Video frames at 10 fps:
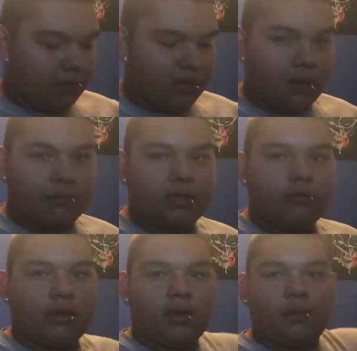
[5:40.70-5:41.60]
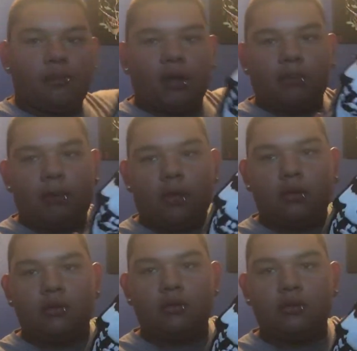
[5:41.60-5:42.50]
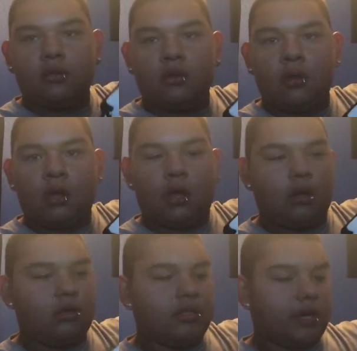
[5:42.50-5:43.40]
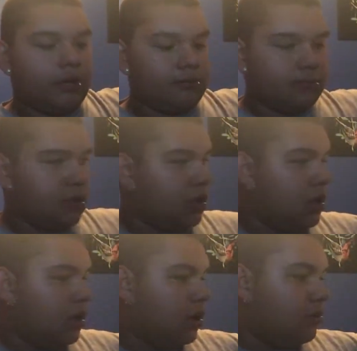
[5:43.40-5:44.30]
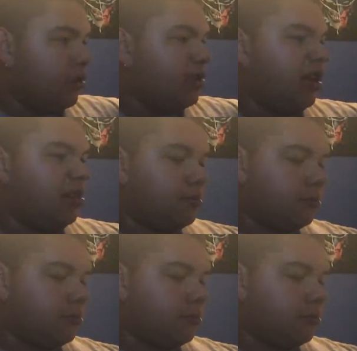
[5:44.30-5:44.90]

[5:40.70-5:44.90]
be complete without a punk band on your jacket. You're like,